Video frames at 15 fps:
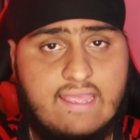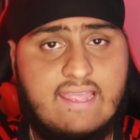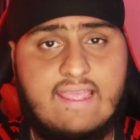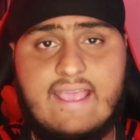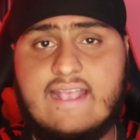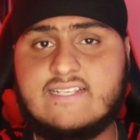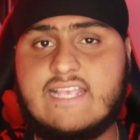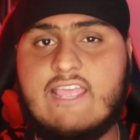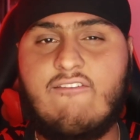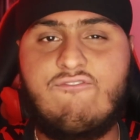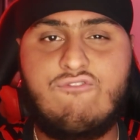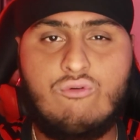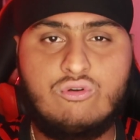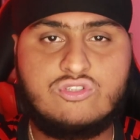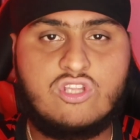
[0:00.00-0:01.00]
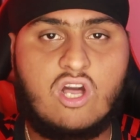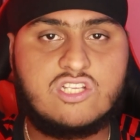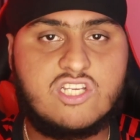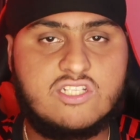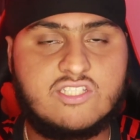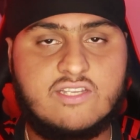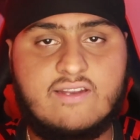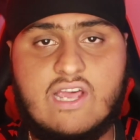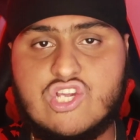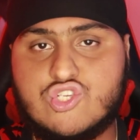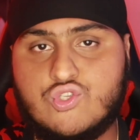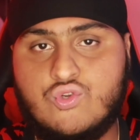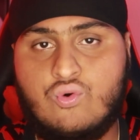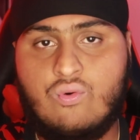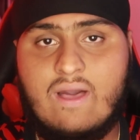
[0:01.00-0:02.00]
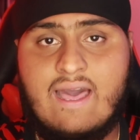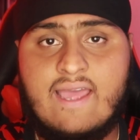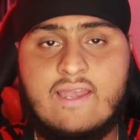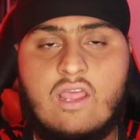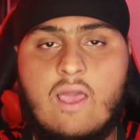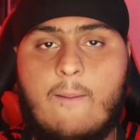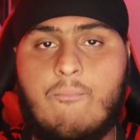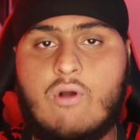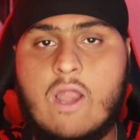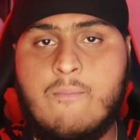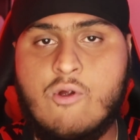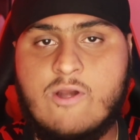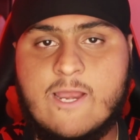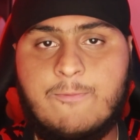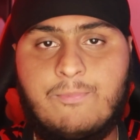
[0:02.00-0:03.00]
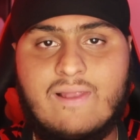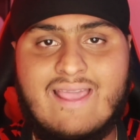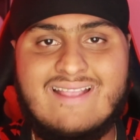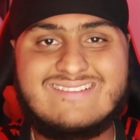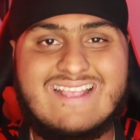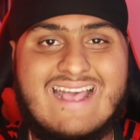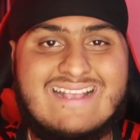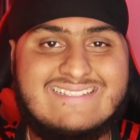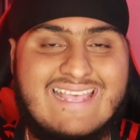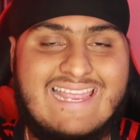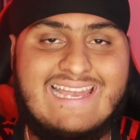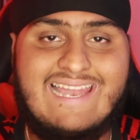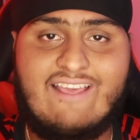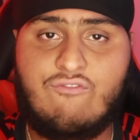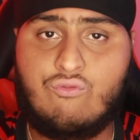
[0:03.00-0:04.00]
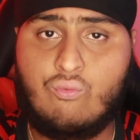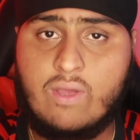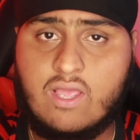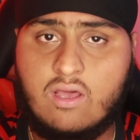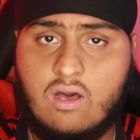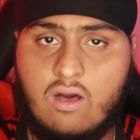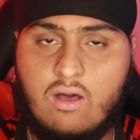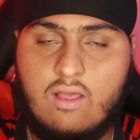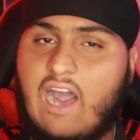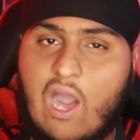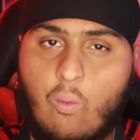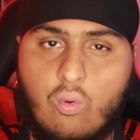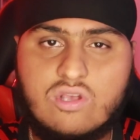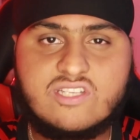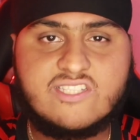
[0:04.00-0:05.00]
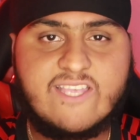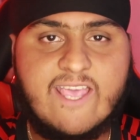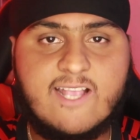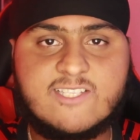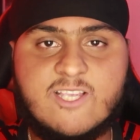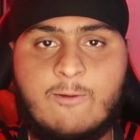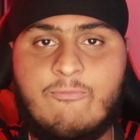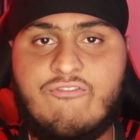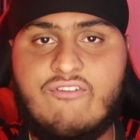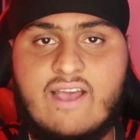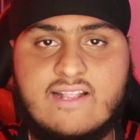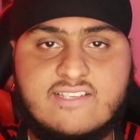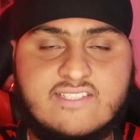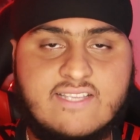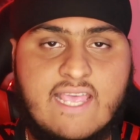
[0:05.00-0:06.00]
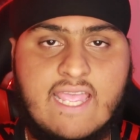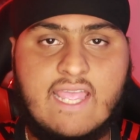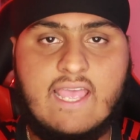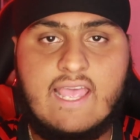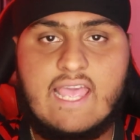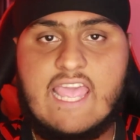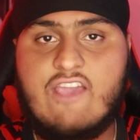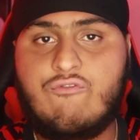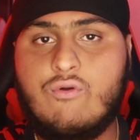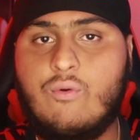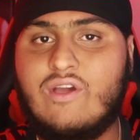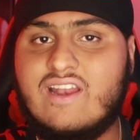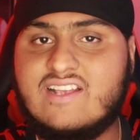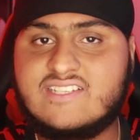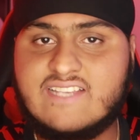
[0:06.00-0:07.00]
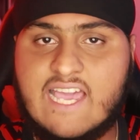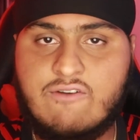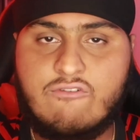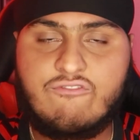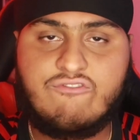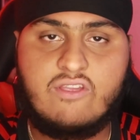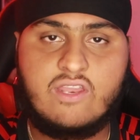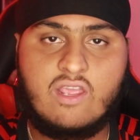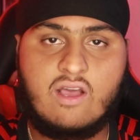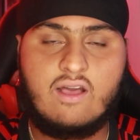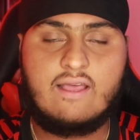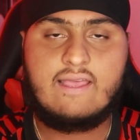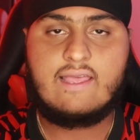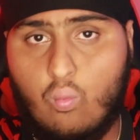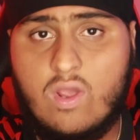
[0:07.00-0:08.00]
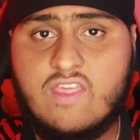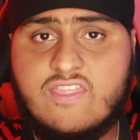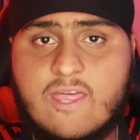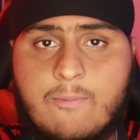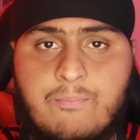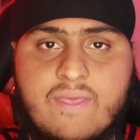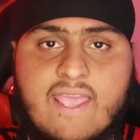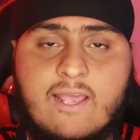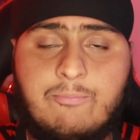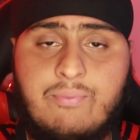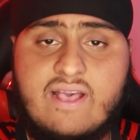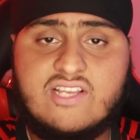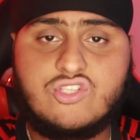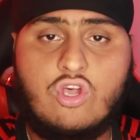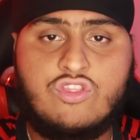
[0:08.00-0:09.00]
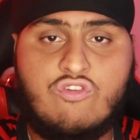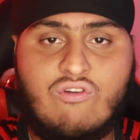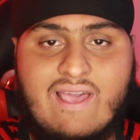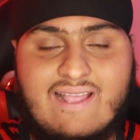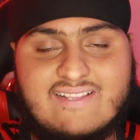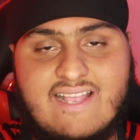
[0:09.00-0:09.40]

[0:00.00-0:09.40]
He is a full Dutch international and primarily plays as a left winger. I was seeing some fans say if we were going to sign Rafinha, with him being best on the right